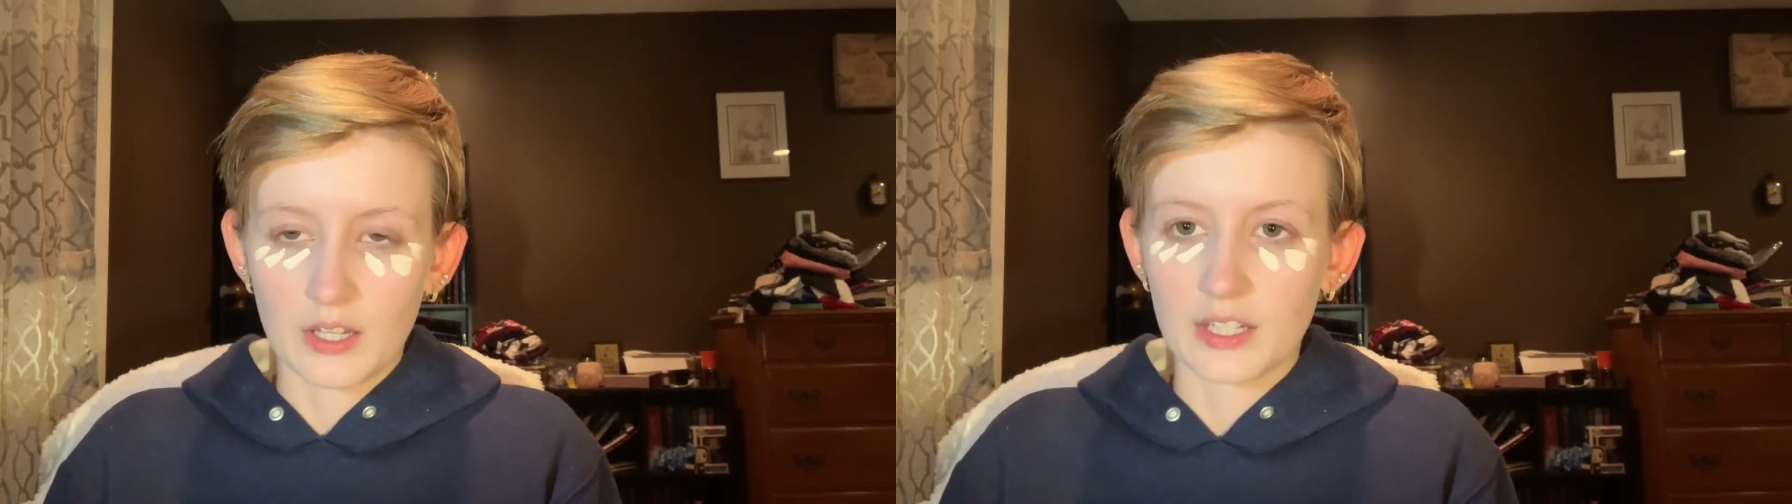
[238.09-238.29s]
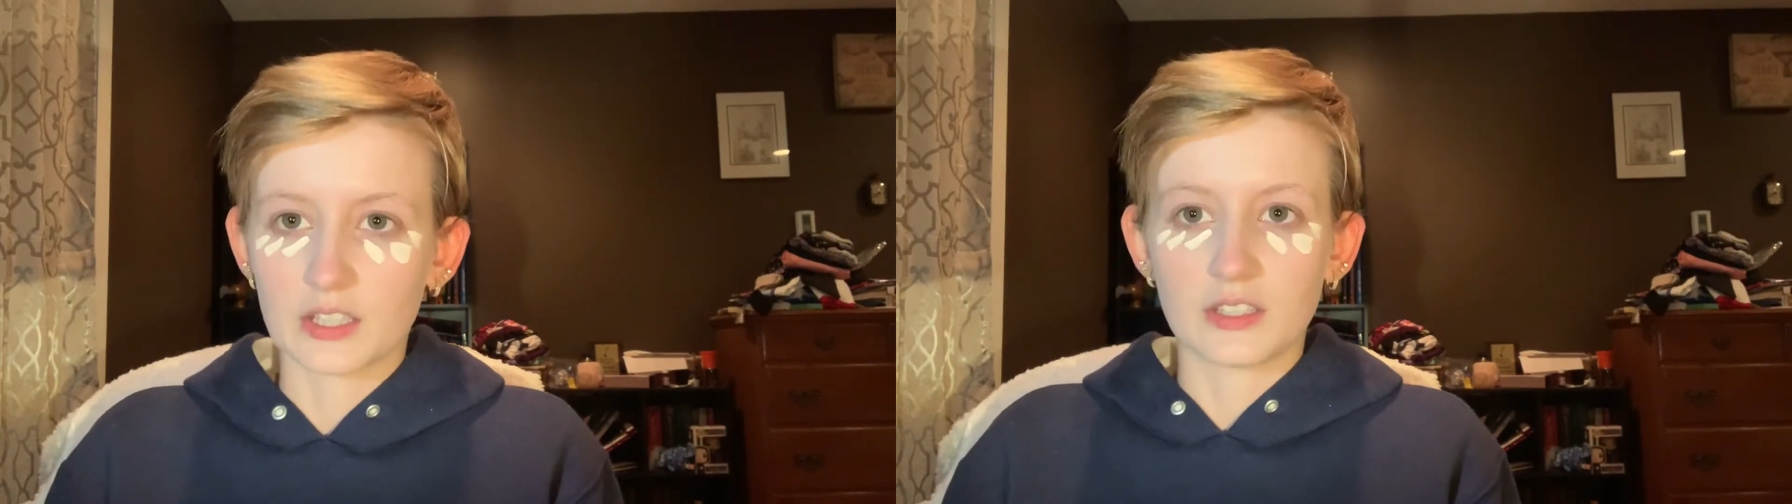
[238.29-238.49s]

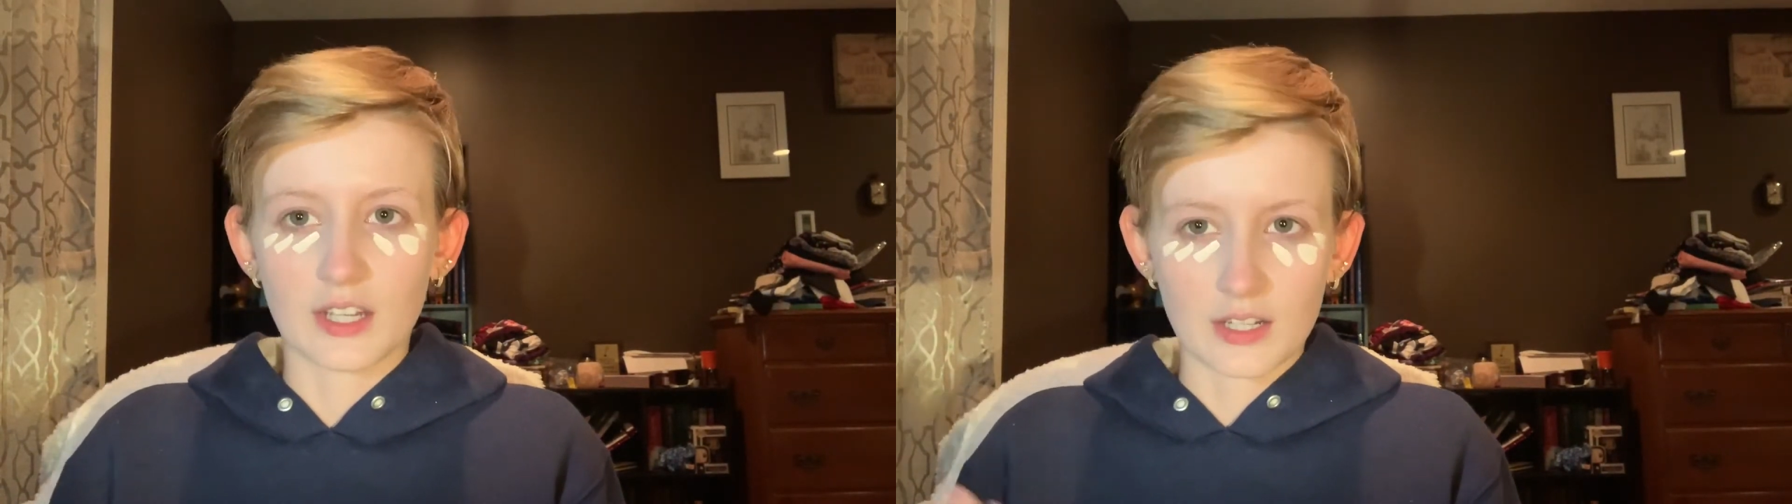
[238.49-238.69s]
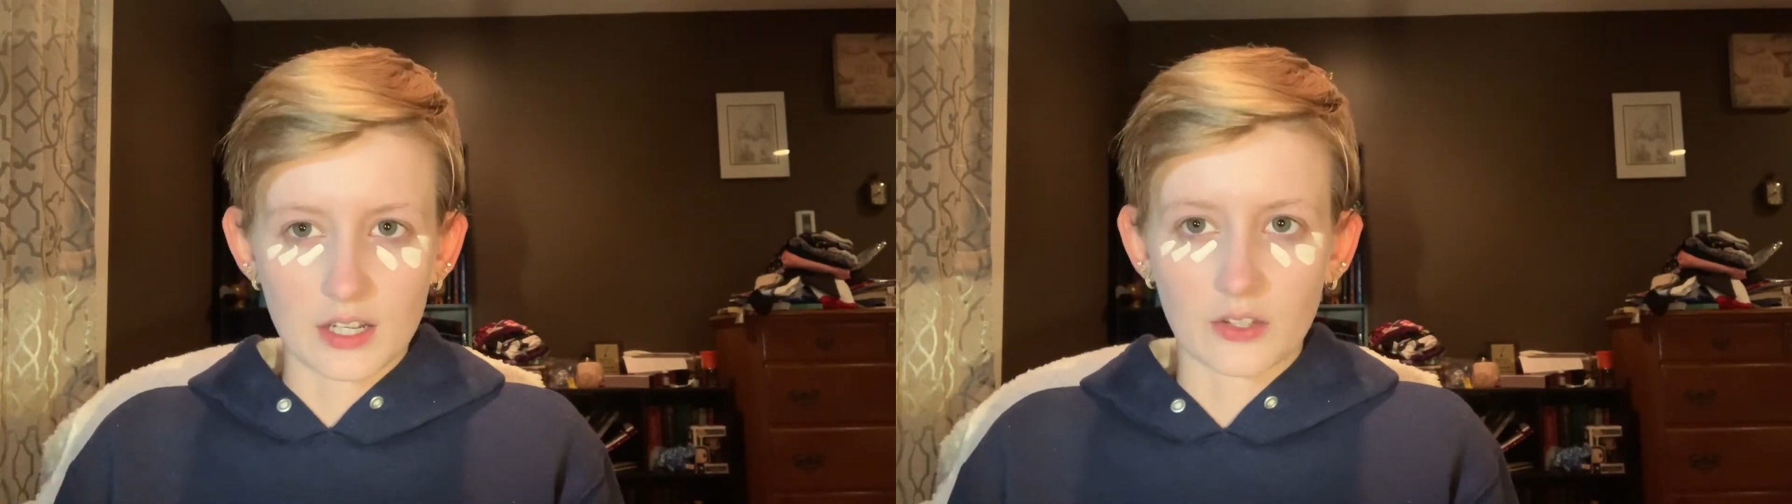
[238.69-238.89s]

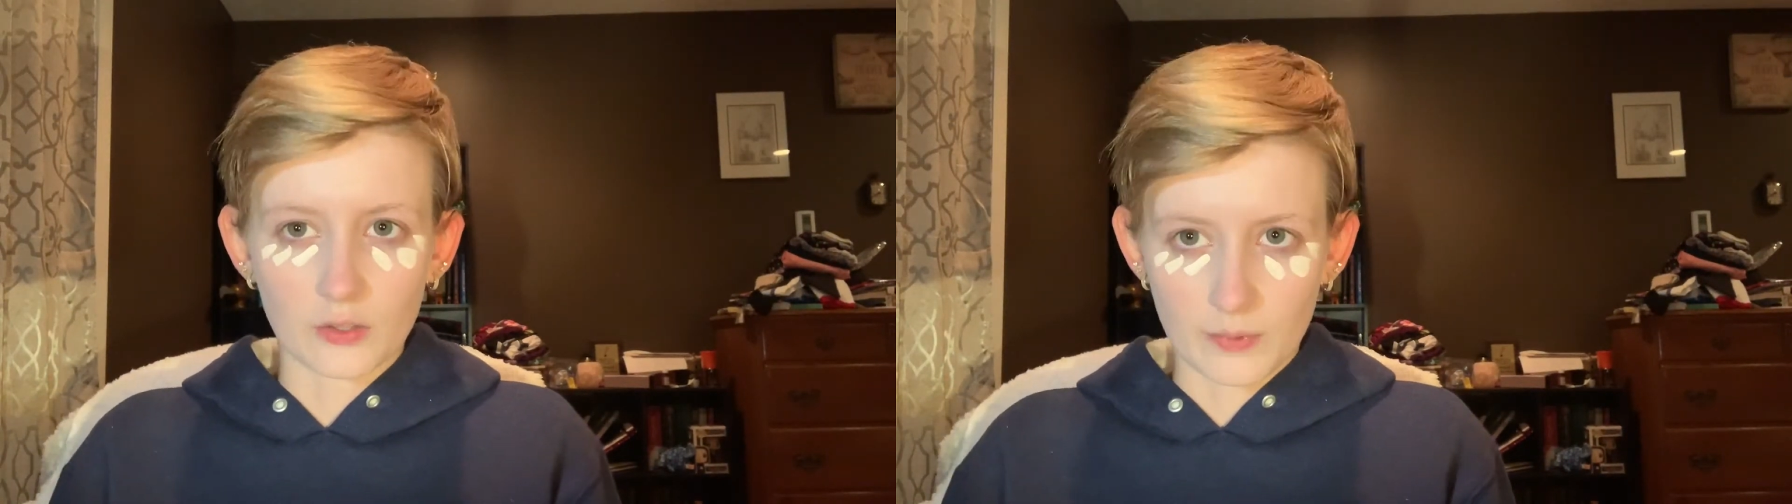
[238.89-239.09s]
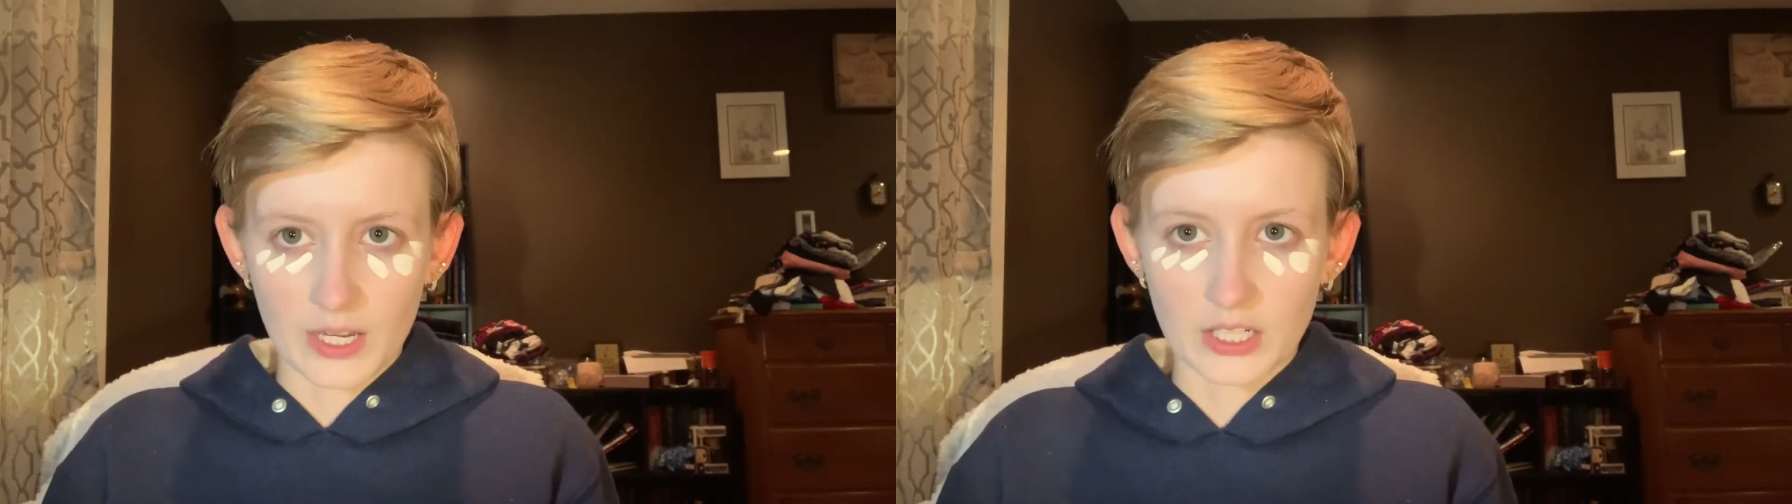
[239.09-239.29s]
extending
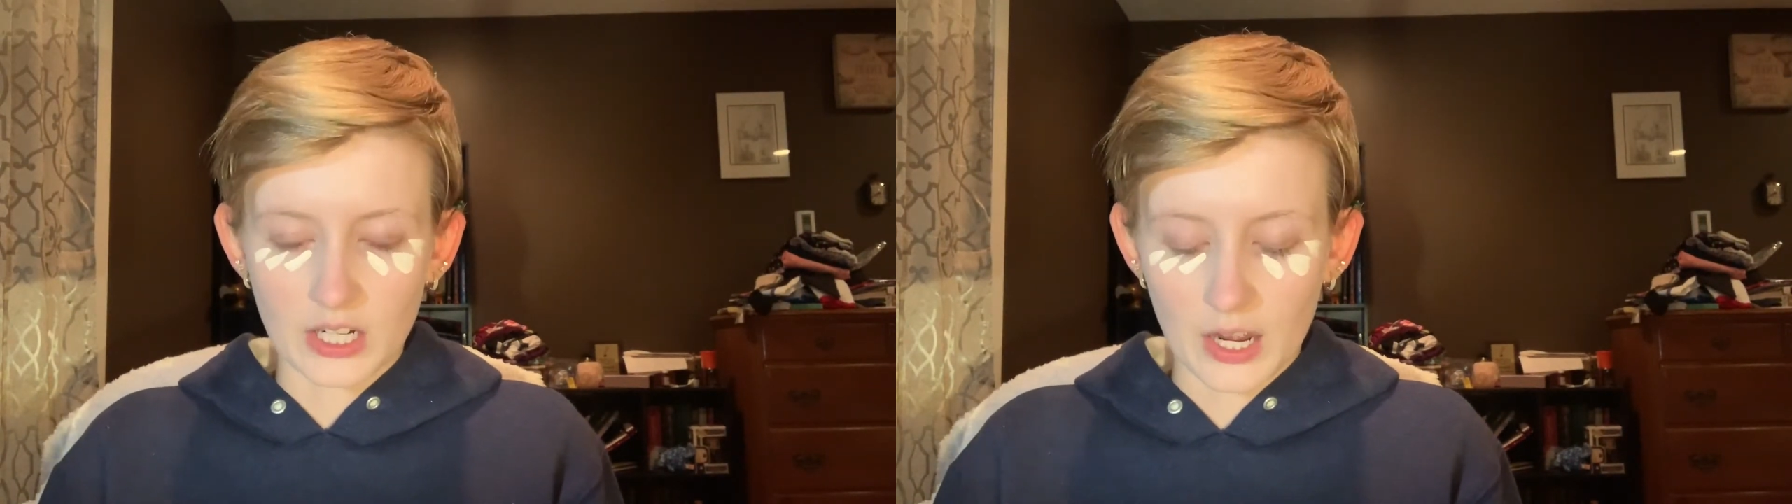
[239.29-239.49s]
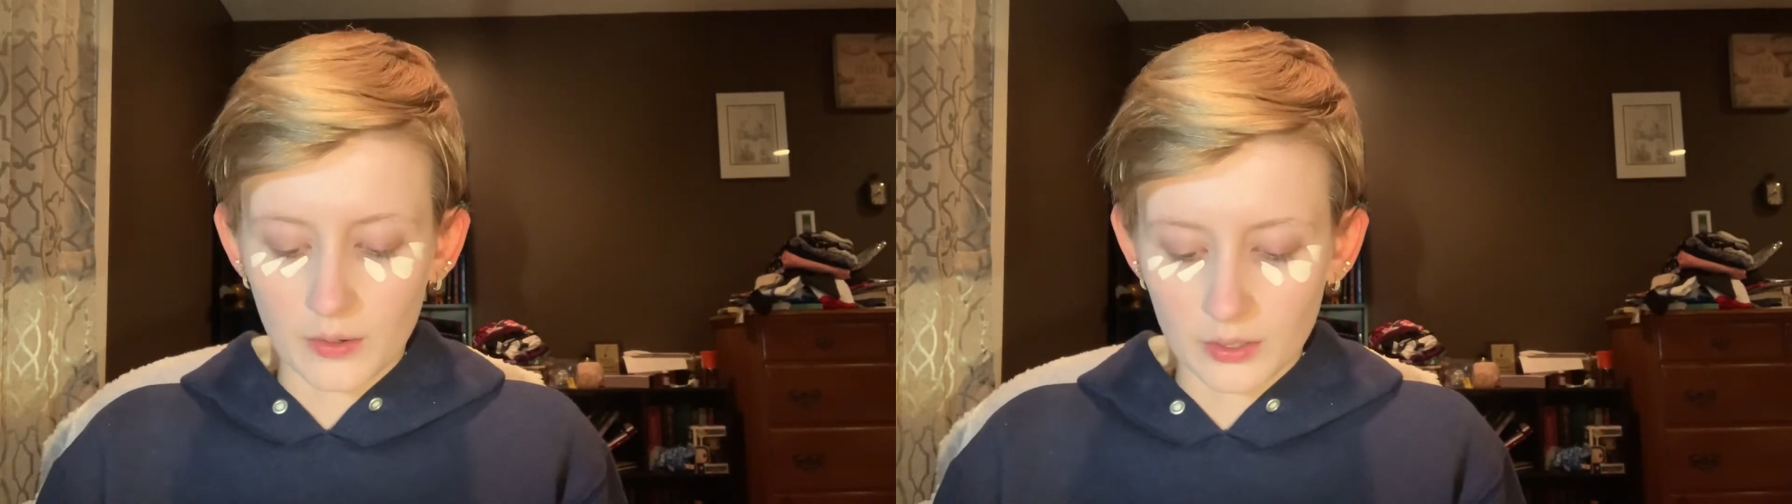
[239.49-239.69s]
the range
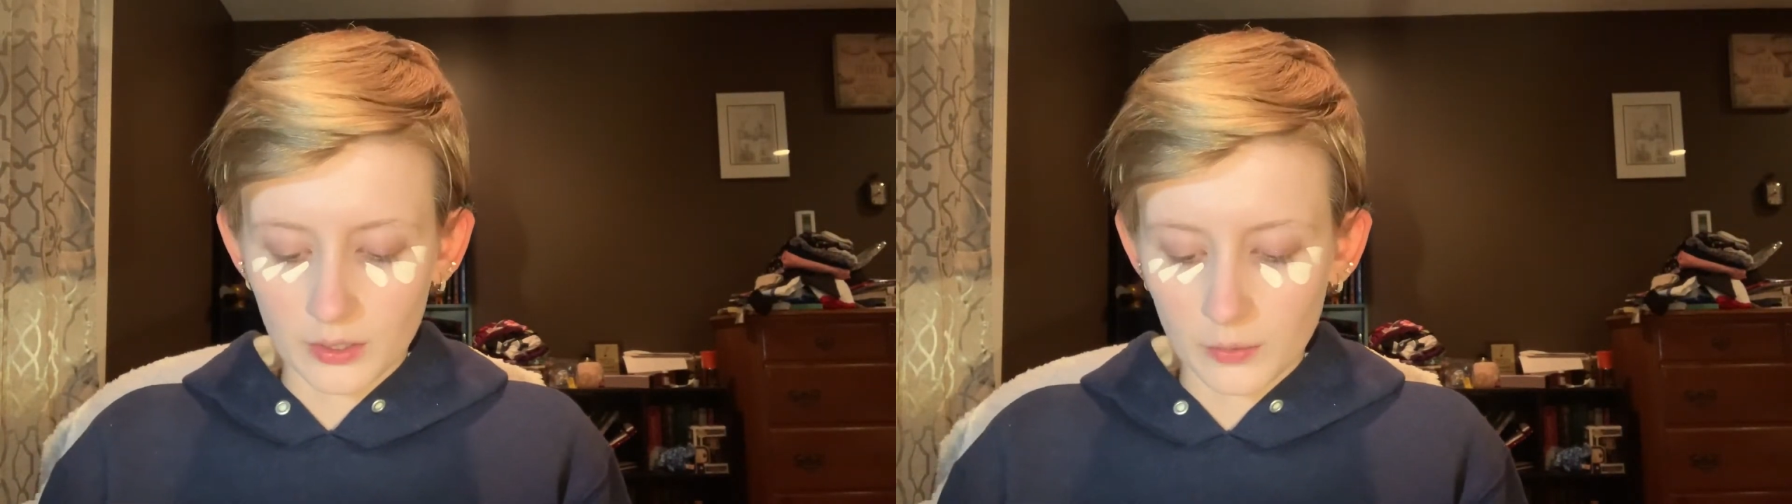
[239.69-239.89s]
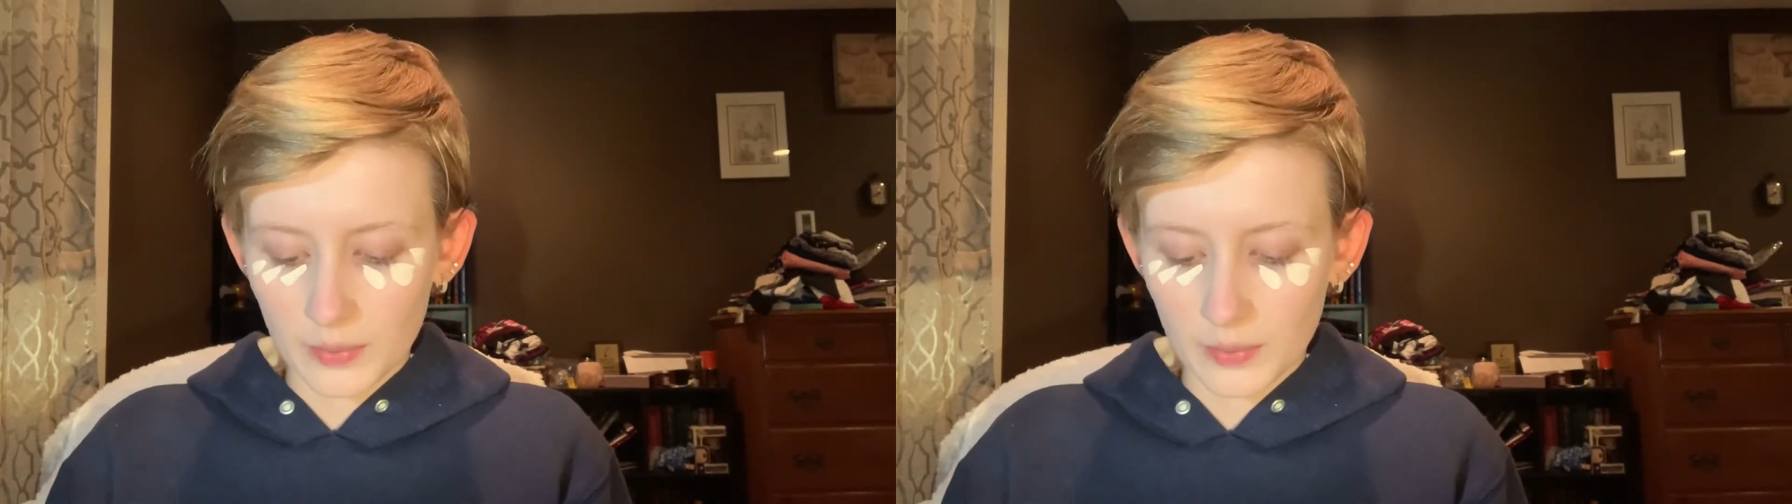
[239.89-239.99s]
out a little